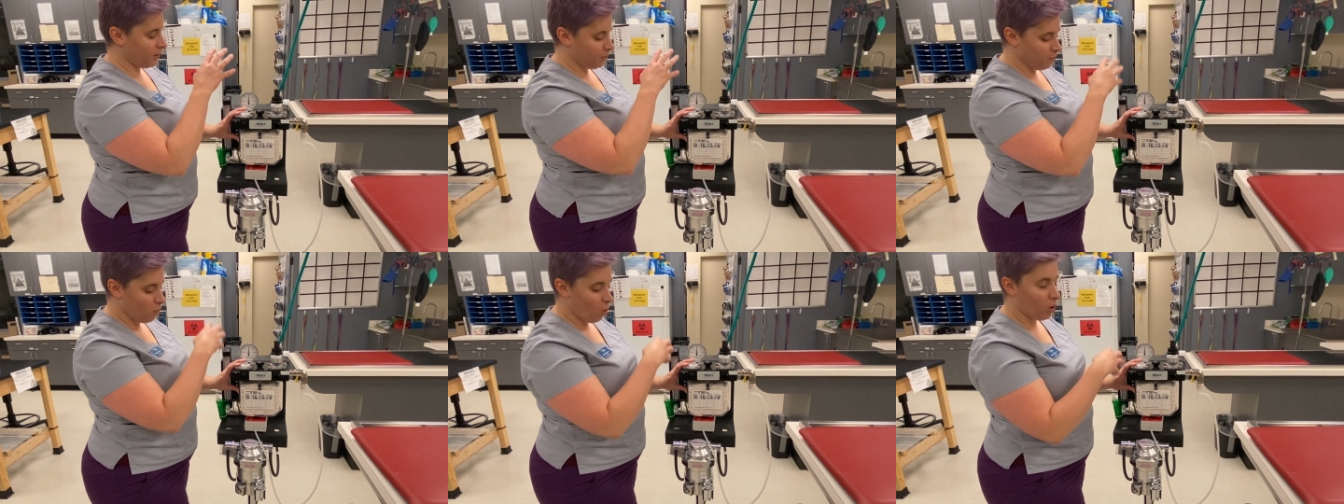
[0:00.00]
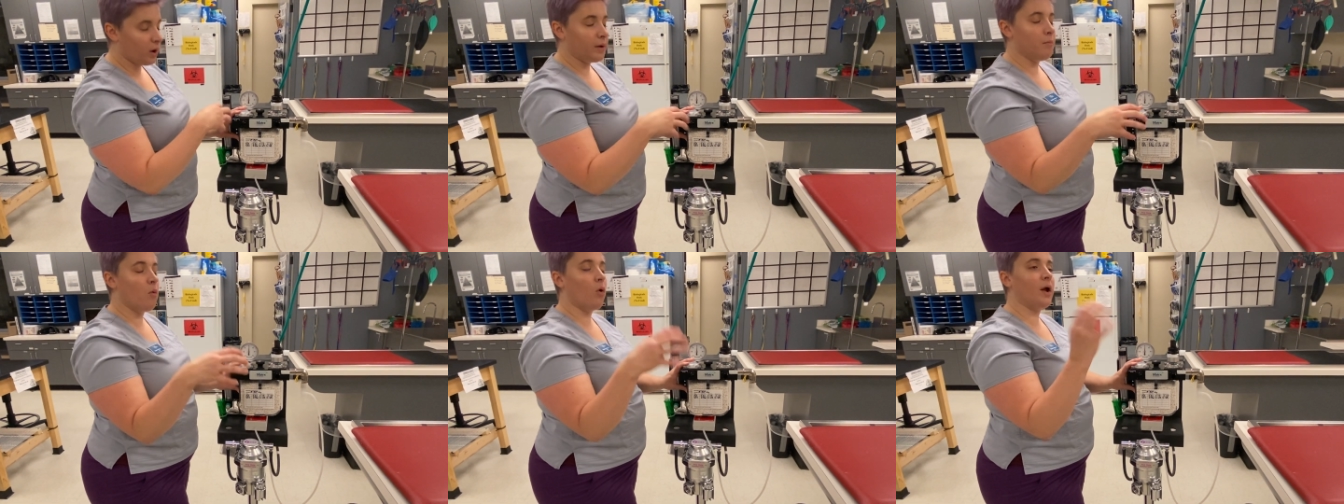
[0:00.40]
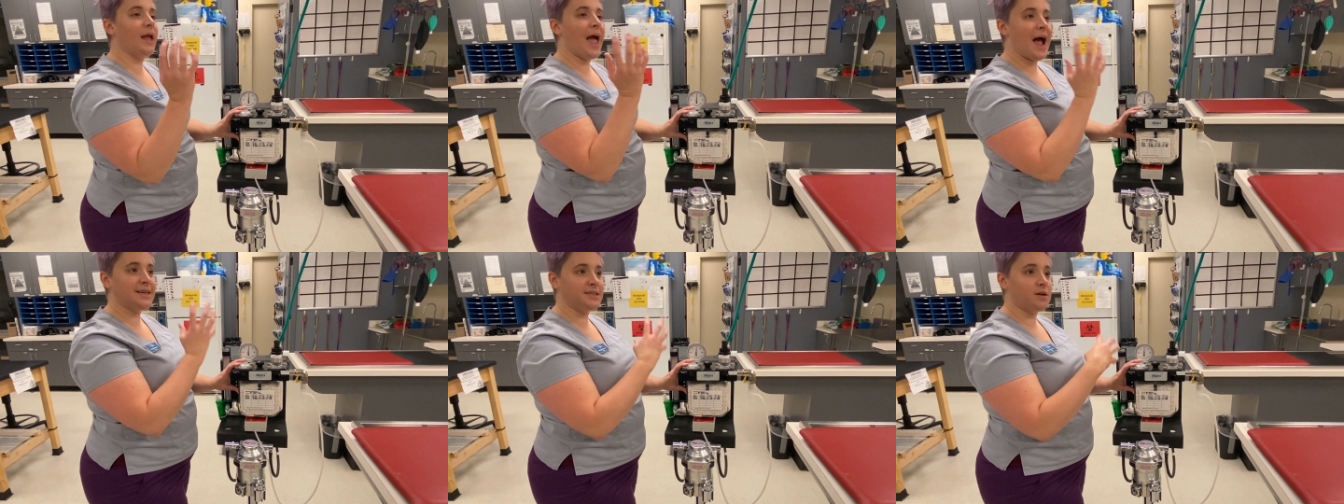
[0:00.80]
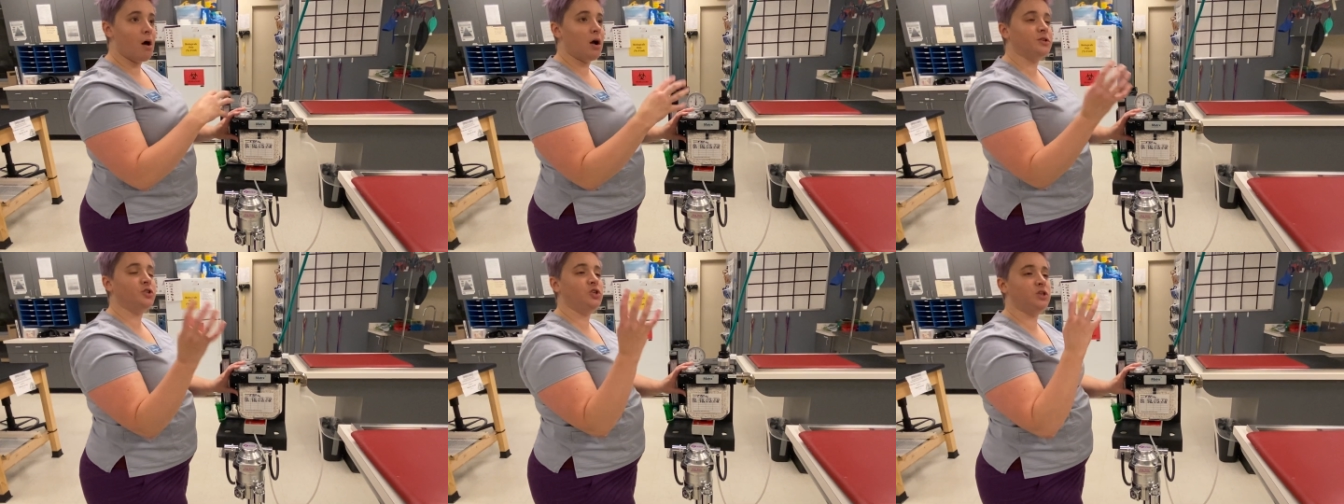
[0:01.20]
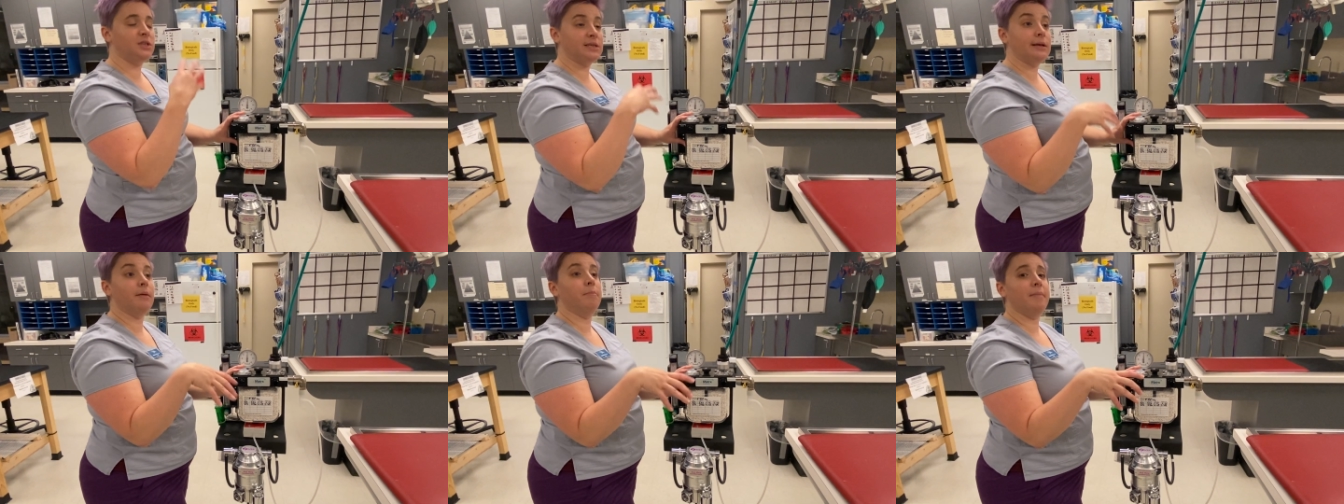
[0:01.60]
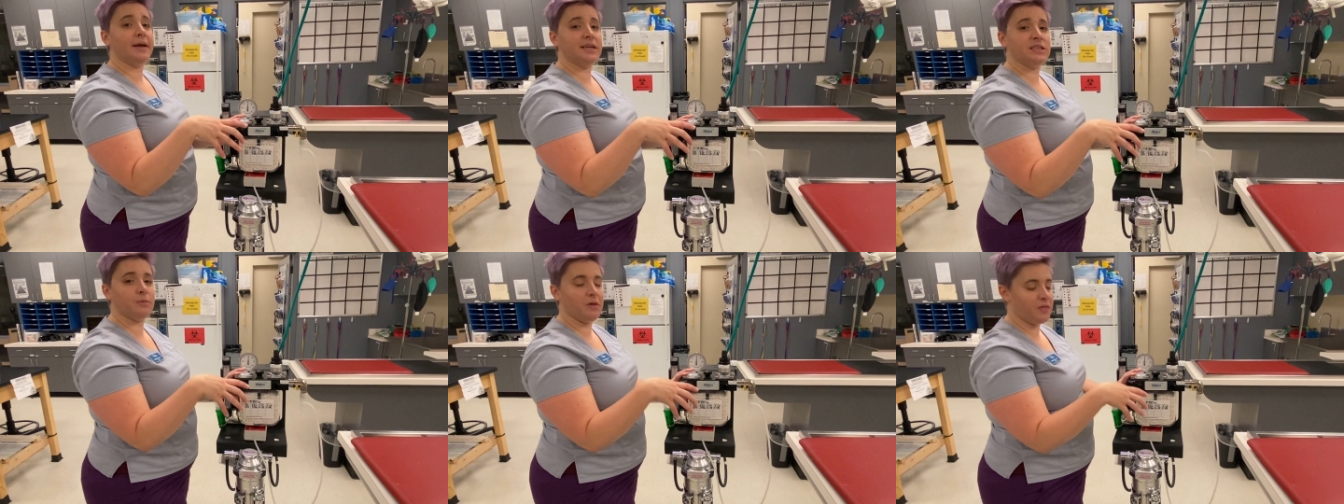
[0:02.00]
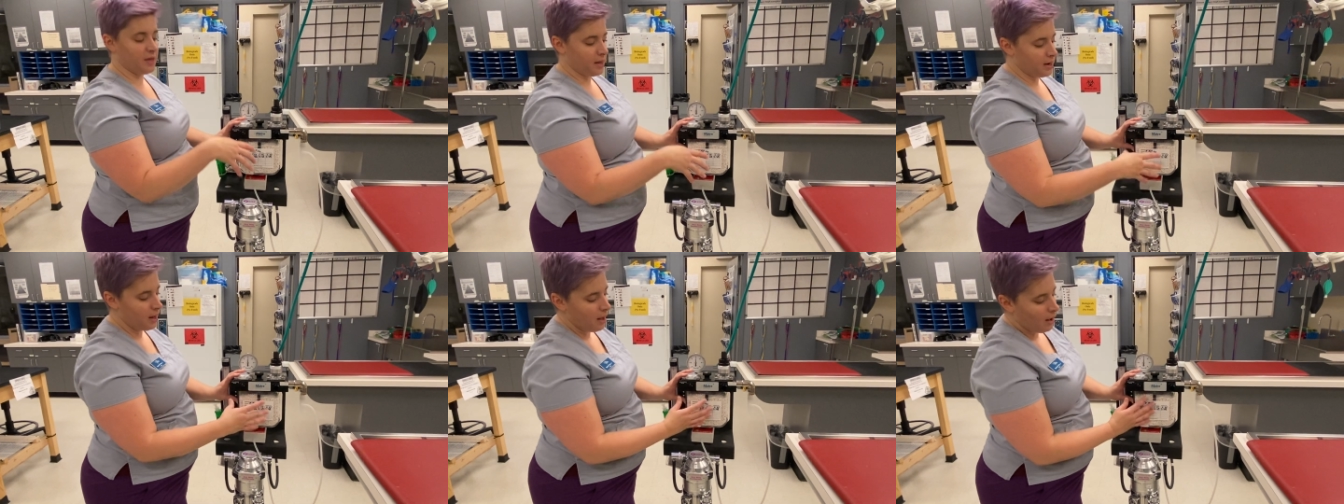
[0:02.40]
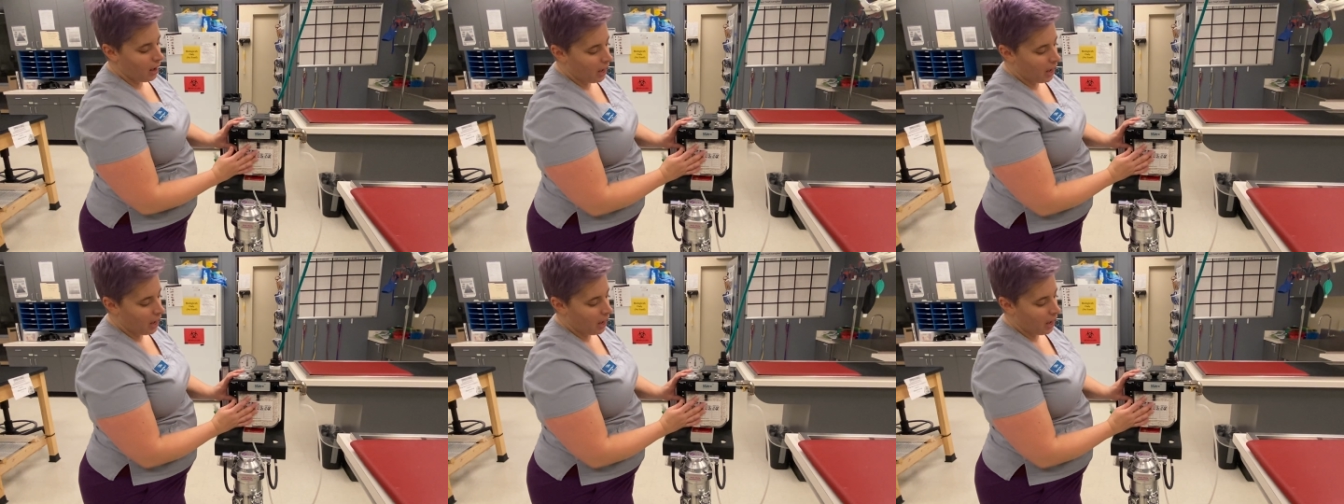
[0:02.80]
more, more gas and oxygen is gonna mix with it,